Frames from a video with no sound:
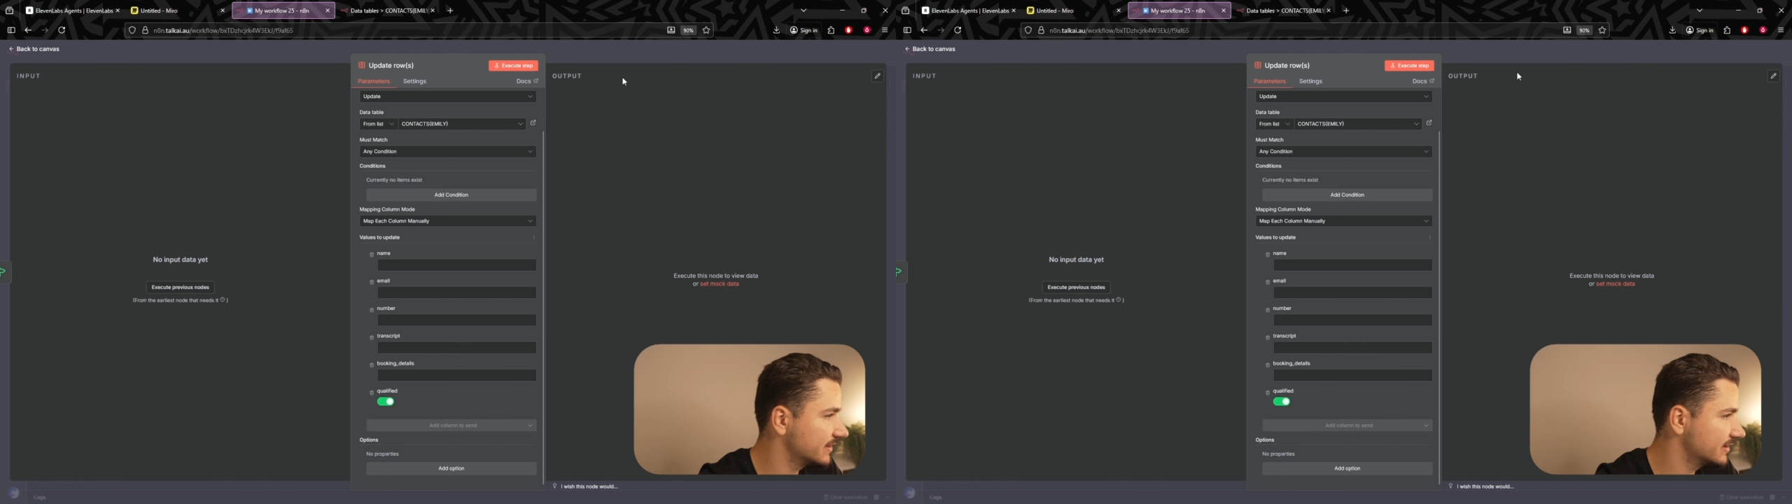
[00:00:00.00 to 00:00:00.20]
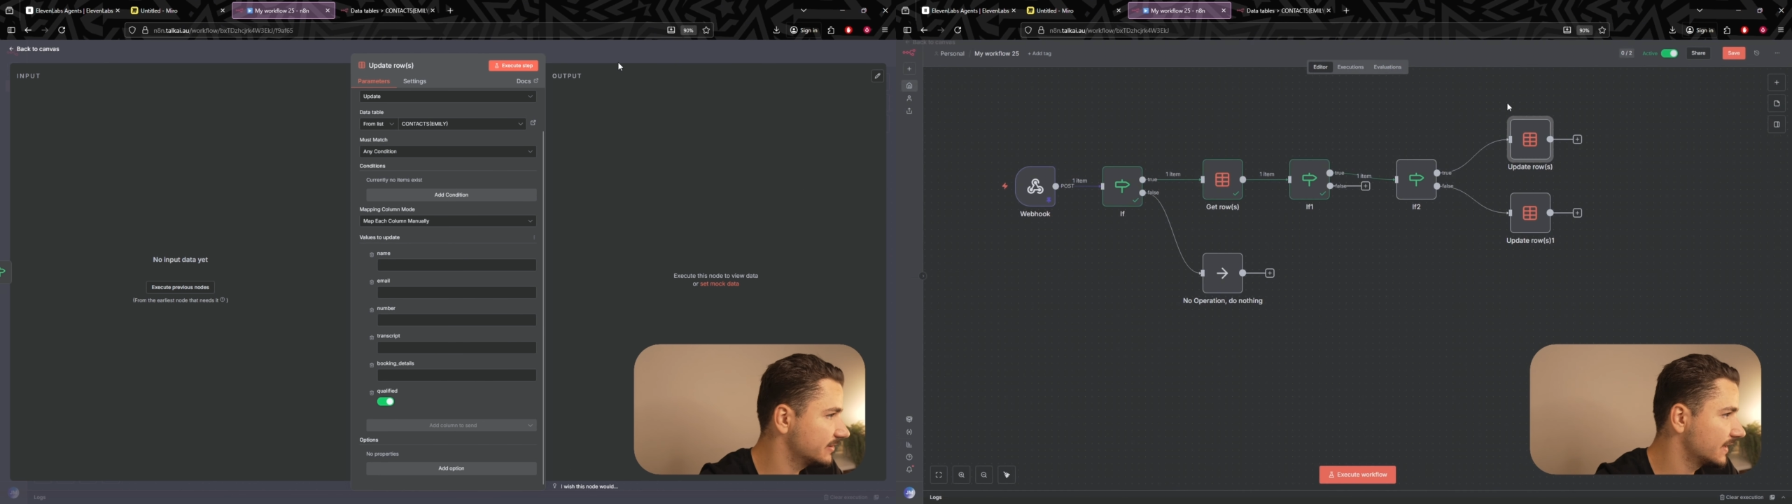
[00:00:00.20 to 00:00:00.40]

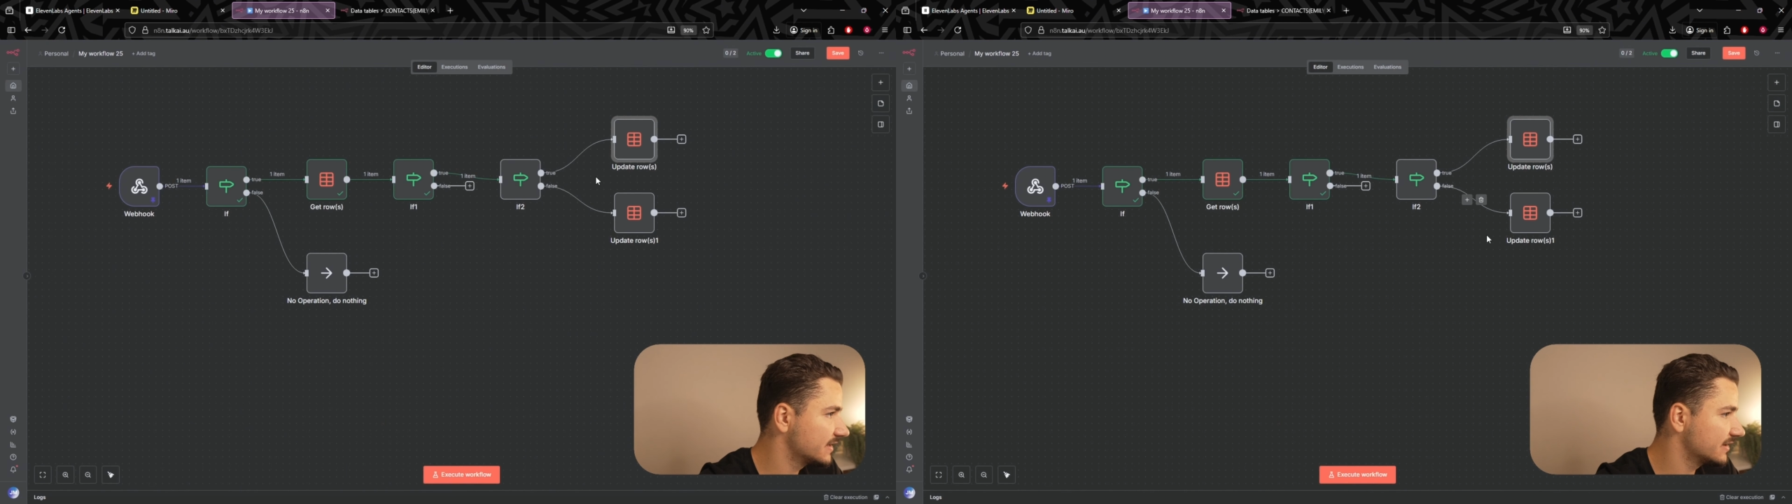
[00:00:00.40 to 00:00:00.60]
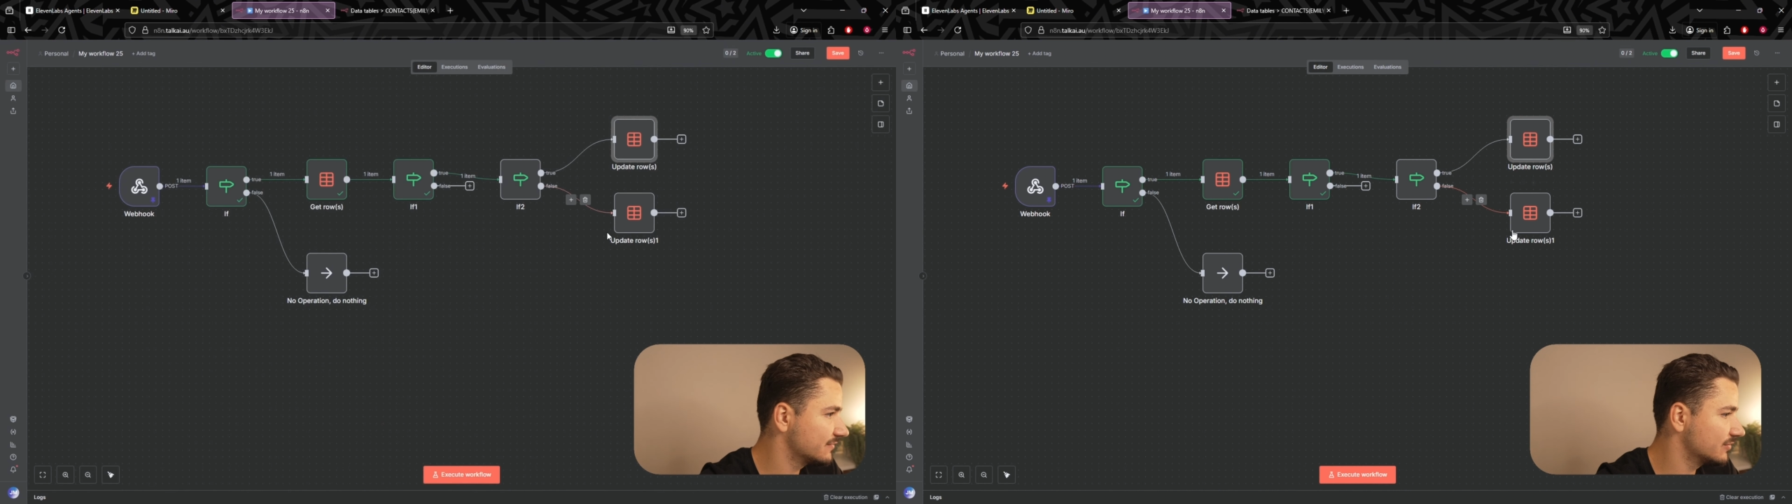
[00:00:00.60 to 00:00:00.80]
there.
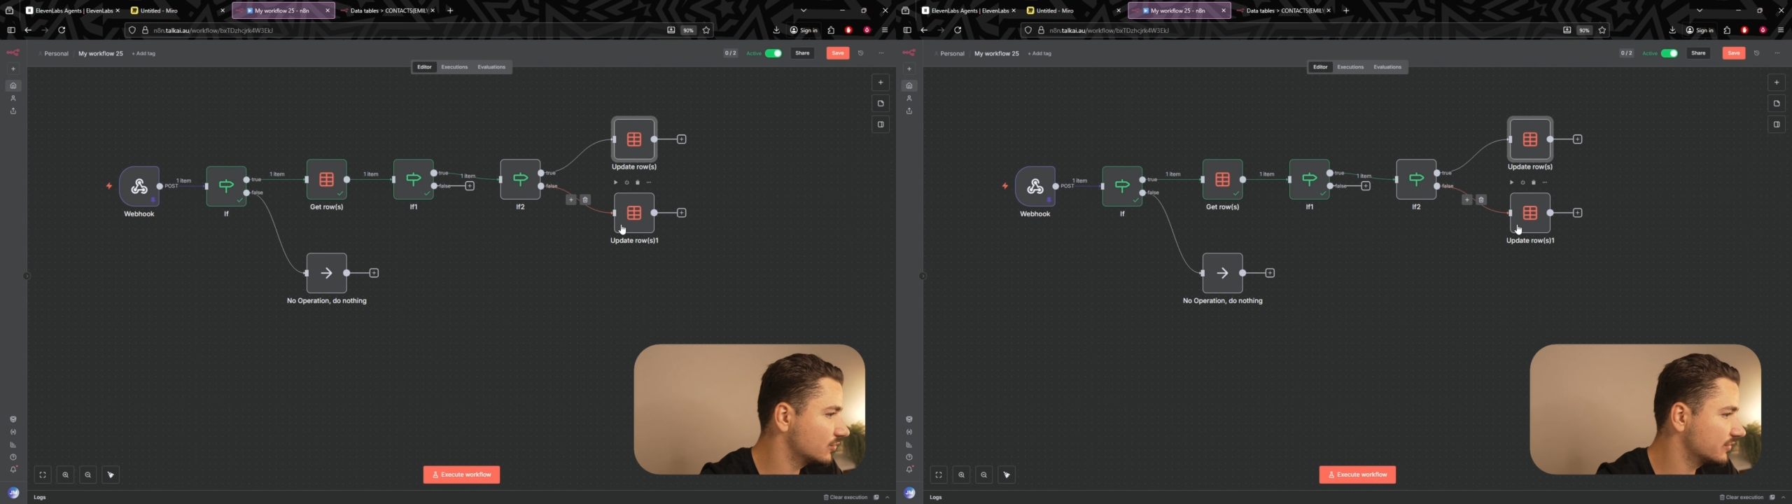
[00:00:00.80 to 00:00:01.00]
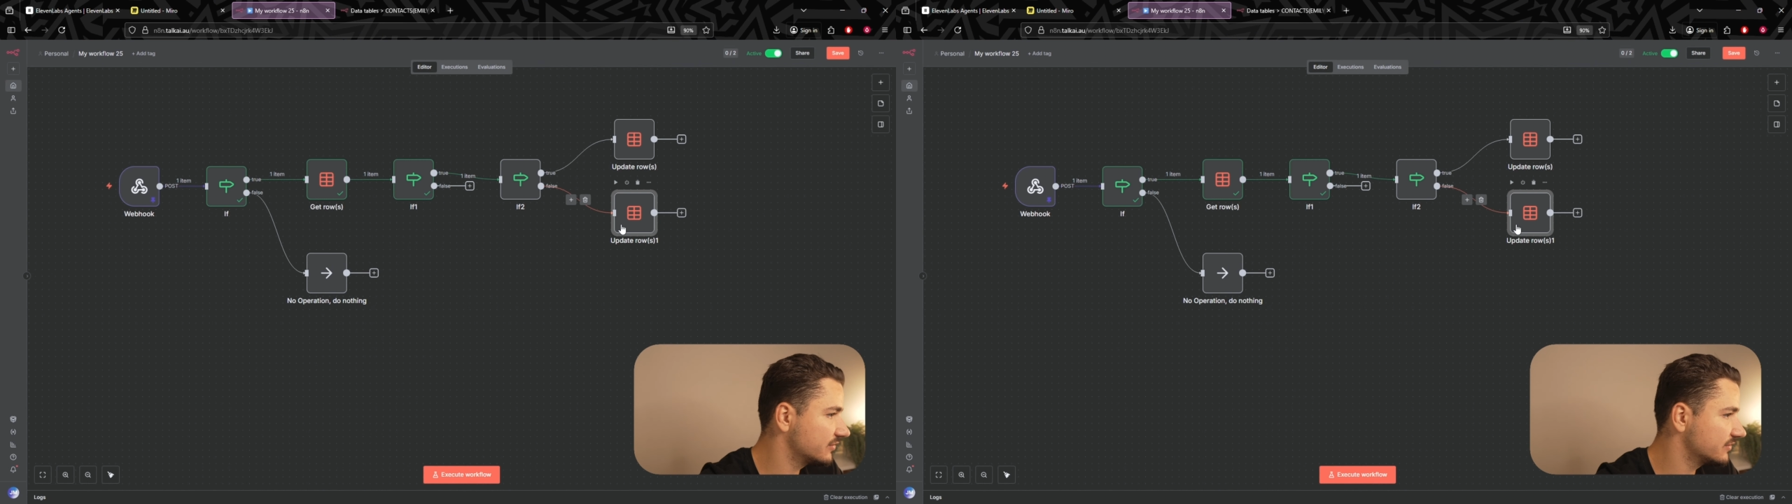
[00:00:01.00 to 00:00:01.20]
If it
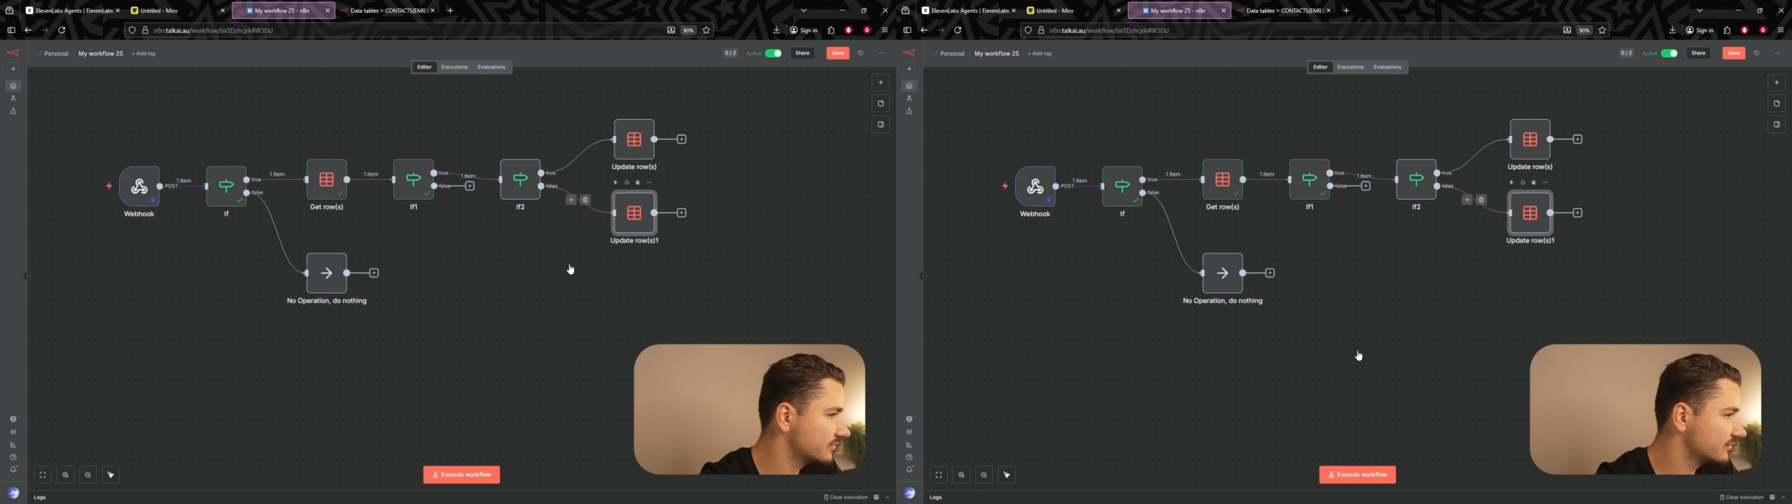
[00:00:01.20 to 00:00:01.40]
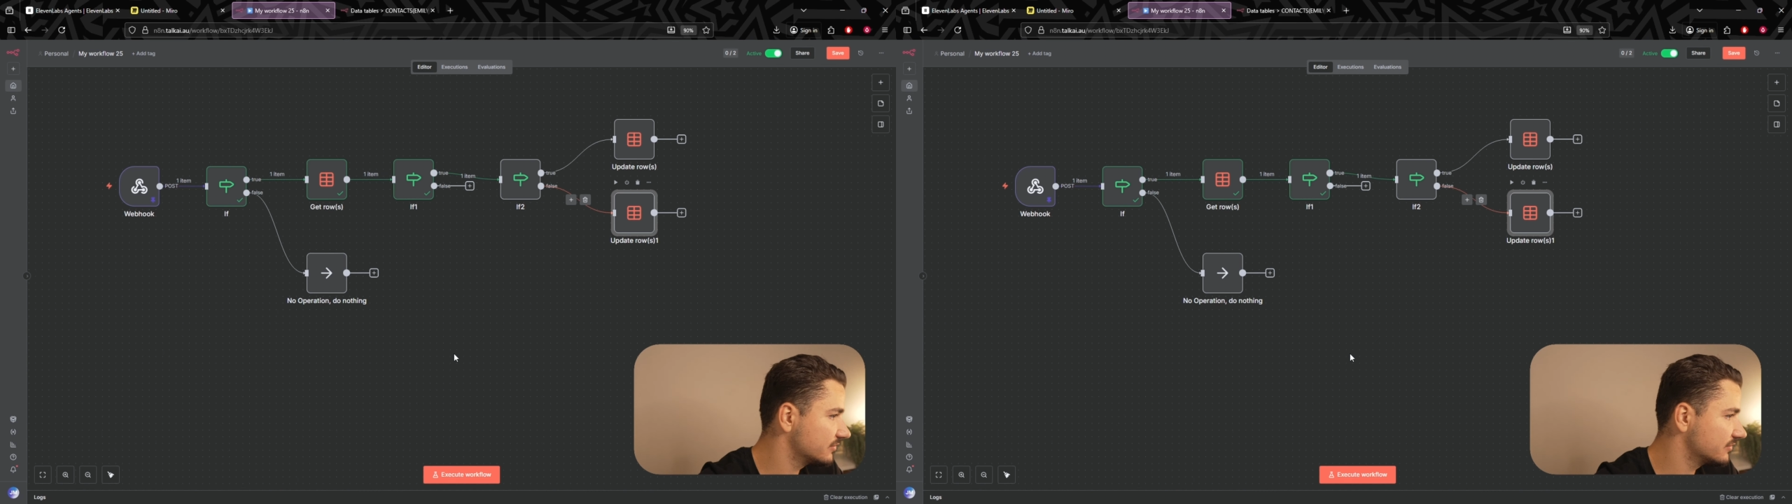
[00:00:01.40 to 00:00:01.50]
wasn't,